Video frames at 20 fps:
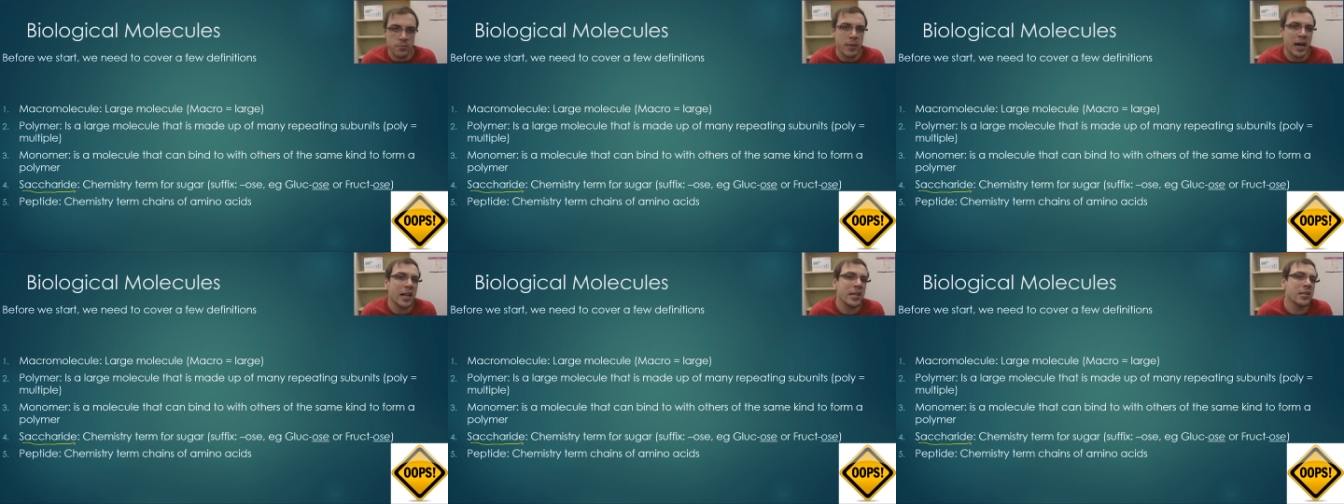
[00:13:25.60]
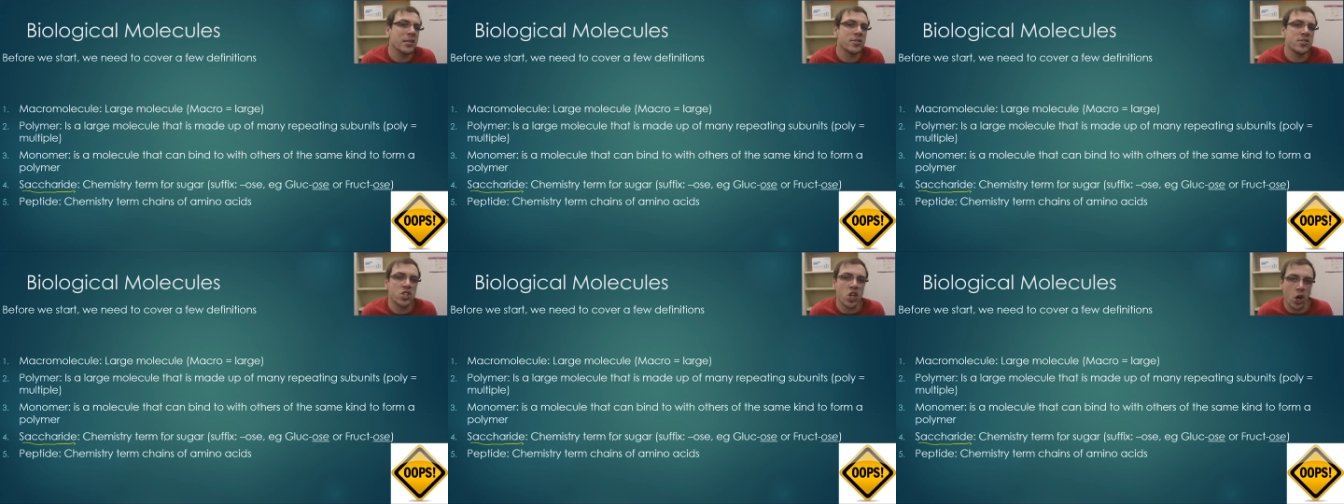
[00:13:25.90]

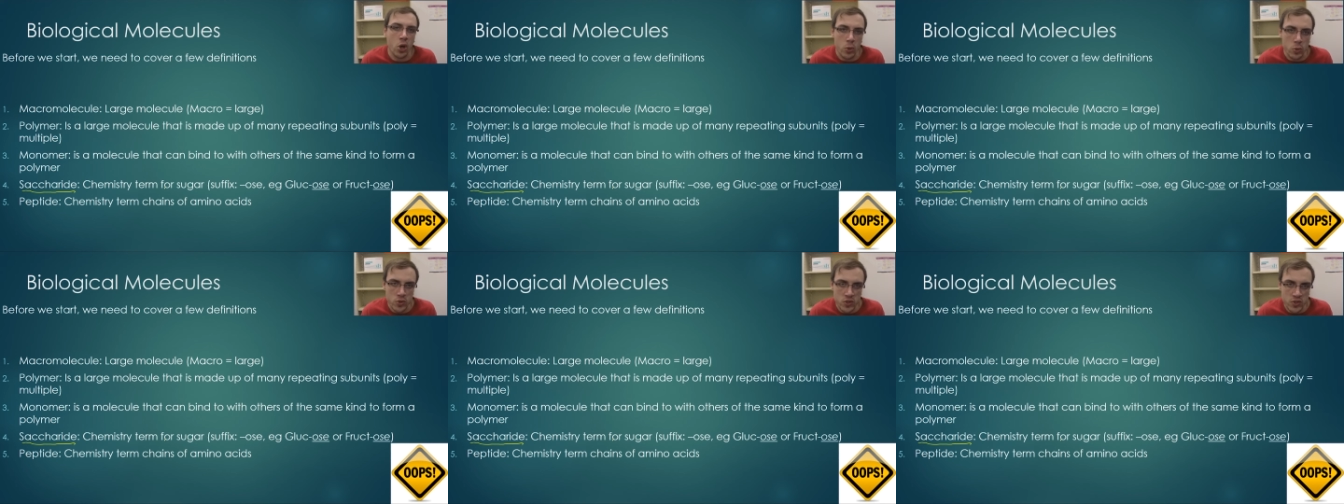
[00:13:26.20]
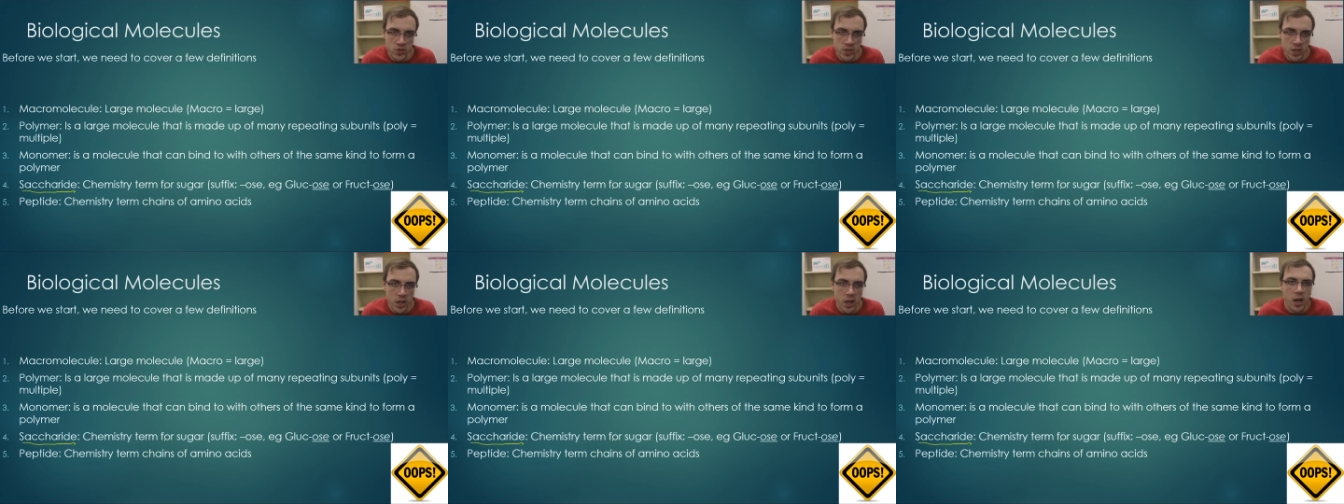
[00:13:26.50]

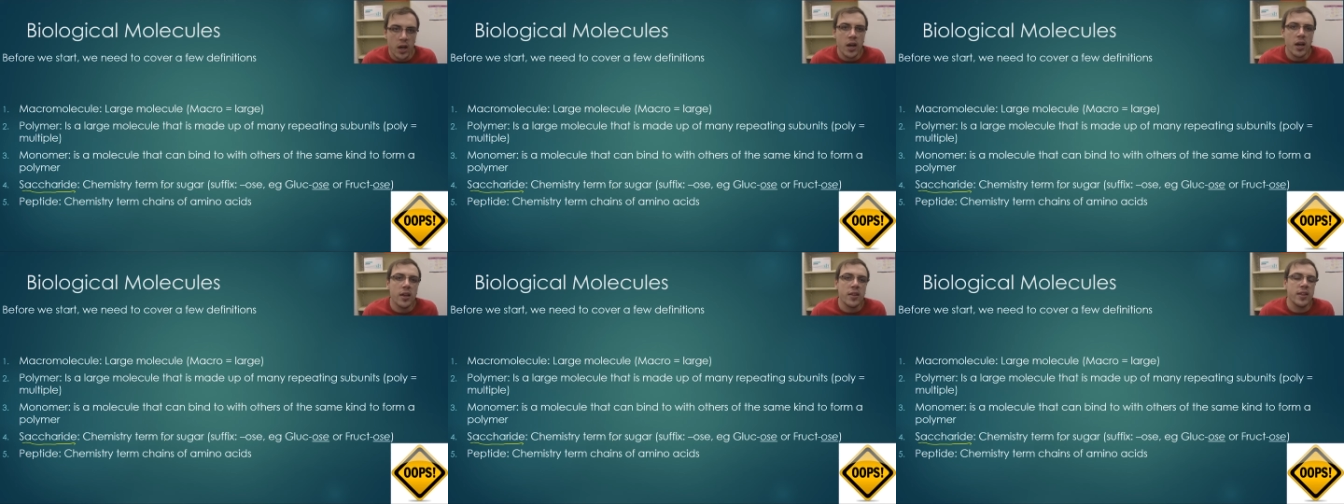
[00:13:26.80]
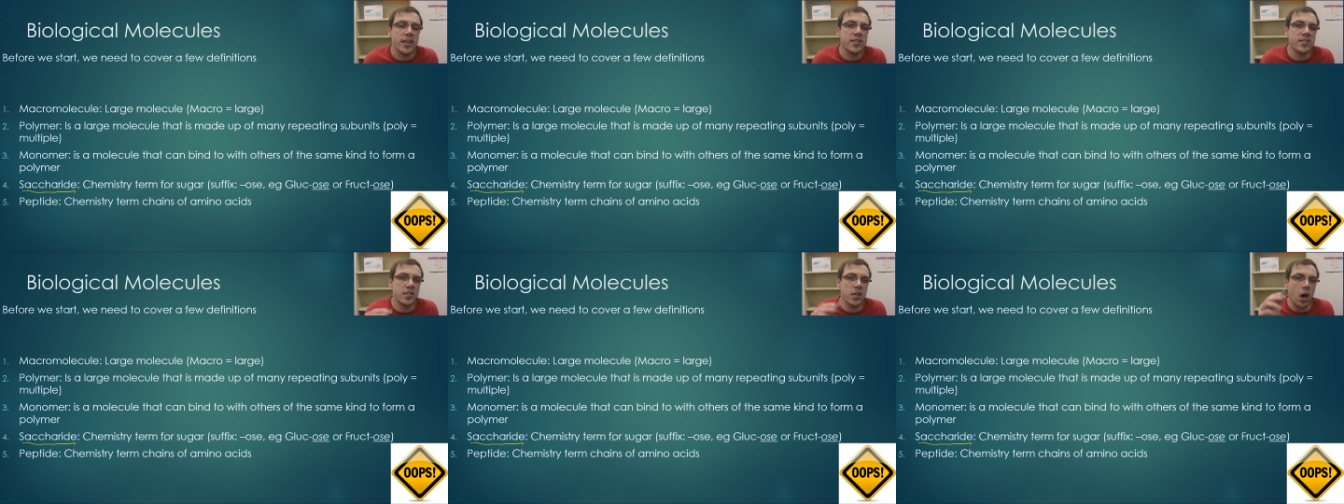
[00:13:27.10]
maltose.
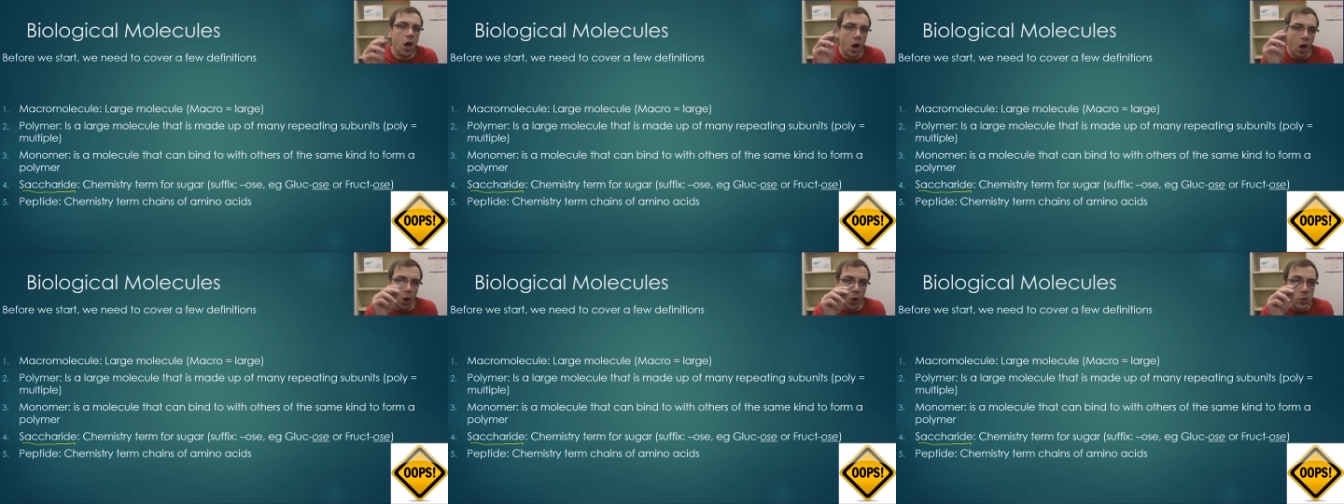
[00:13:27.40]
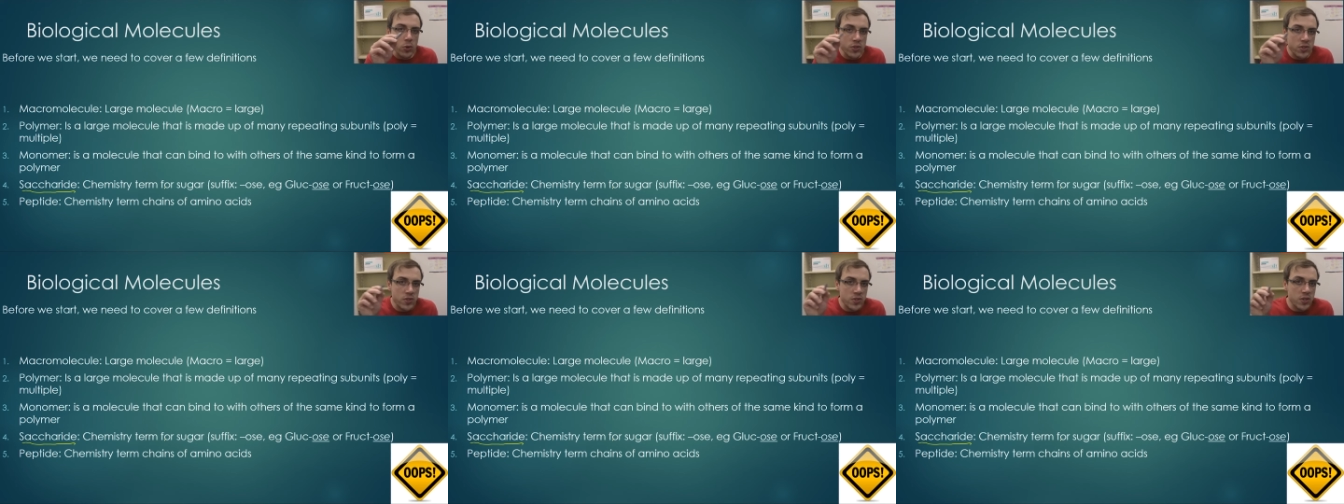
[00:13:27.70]
This
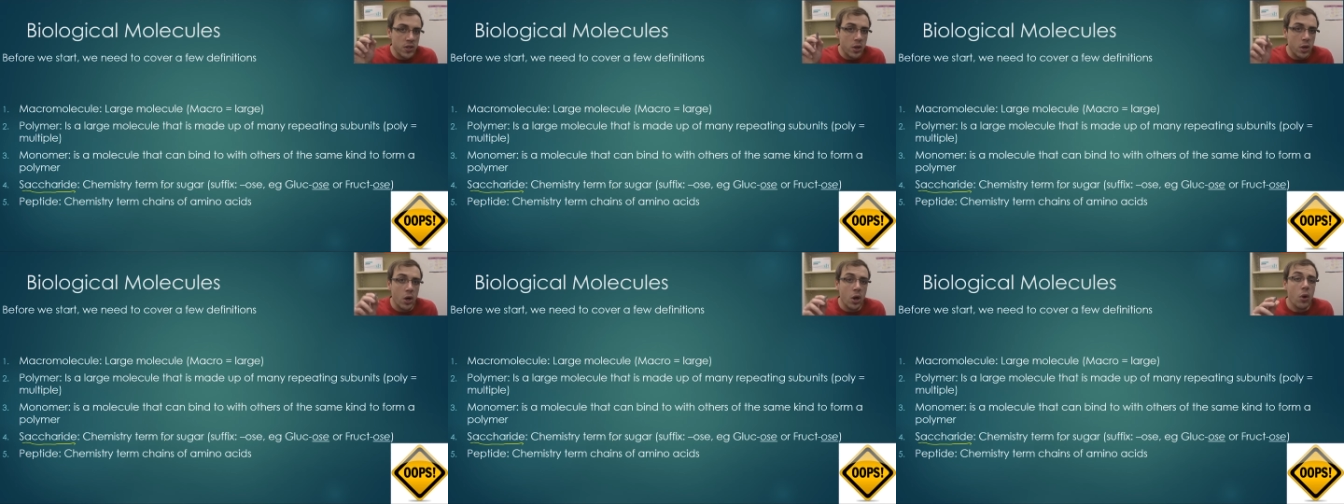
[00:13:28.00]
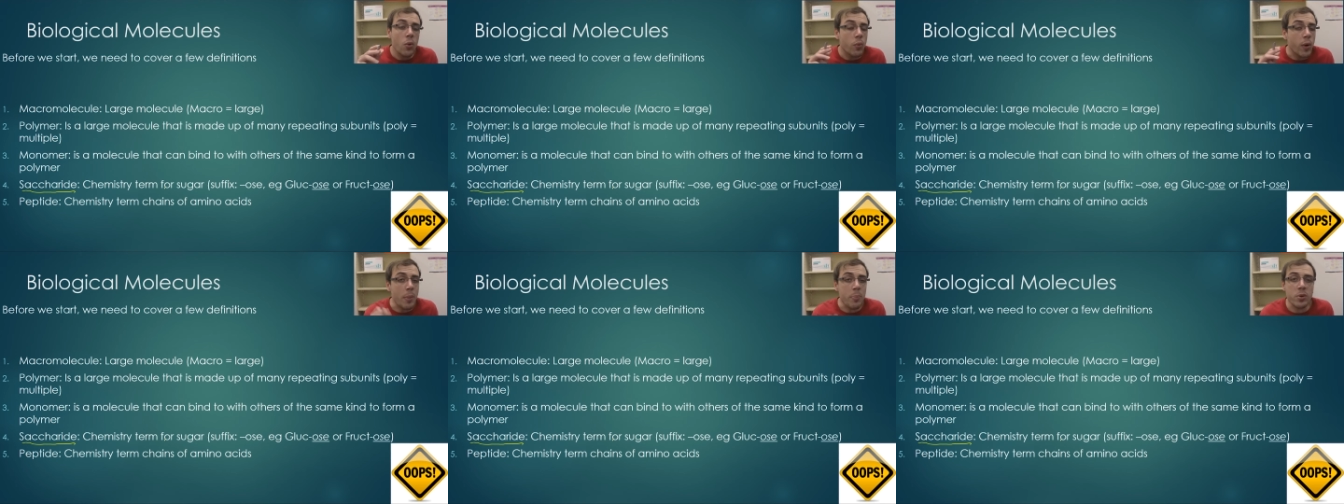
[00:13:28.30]
ose
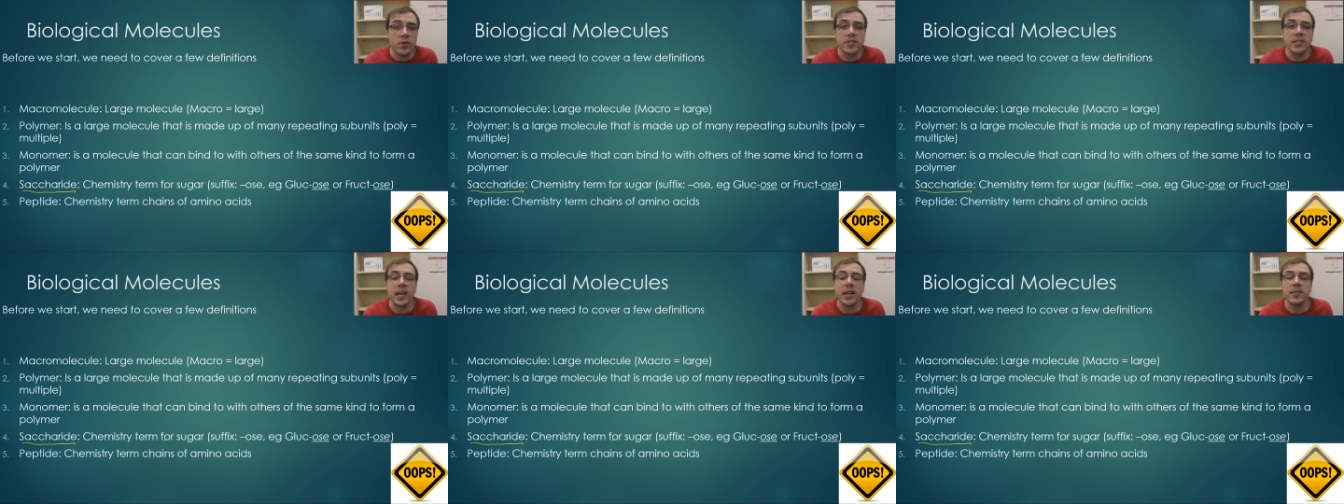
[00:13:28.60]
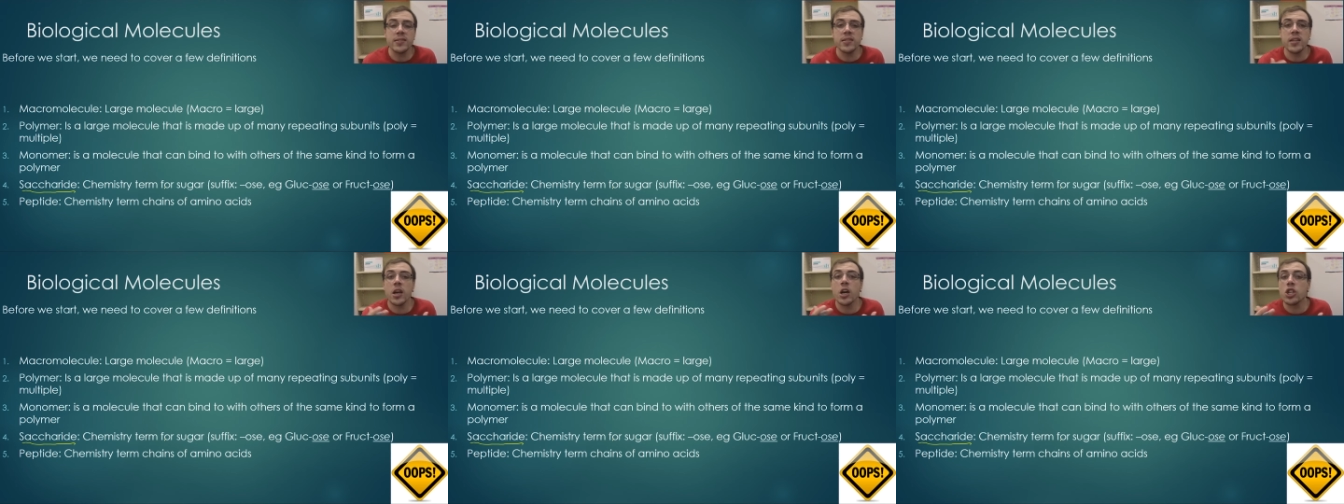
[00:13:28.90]

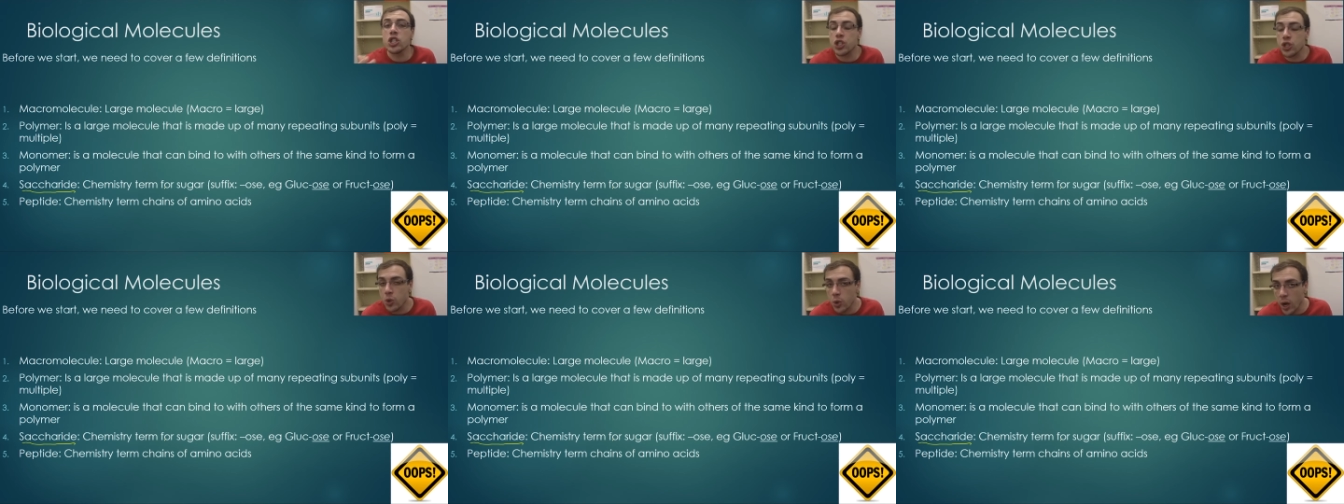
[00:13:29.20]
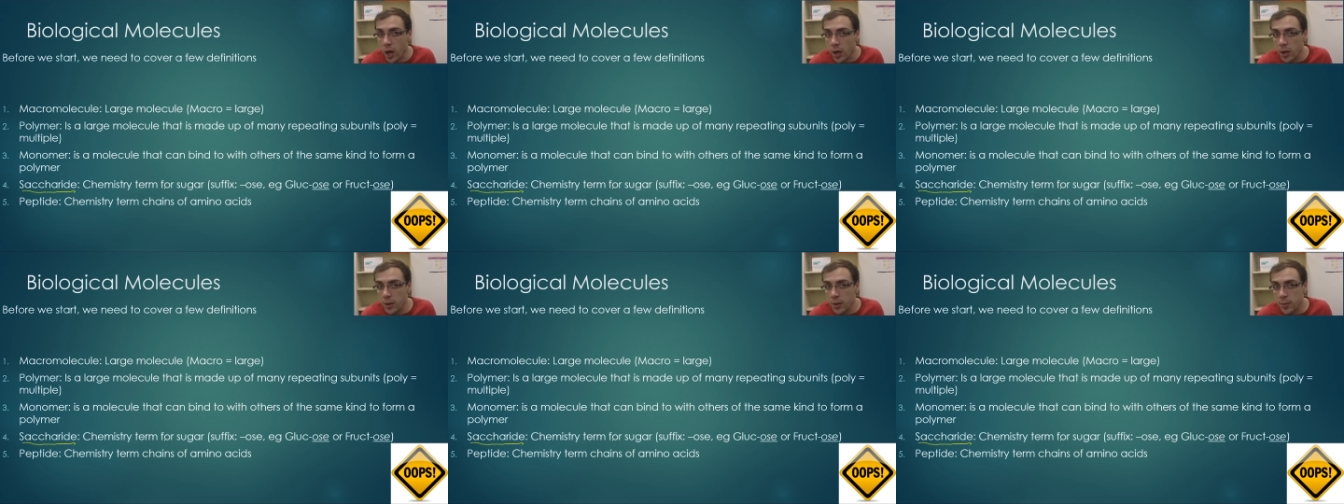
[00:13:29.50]
represents a sugar.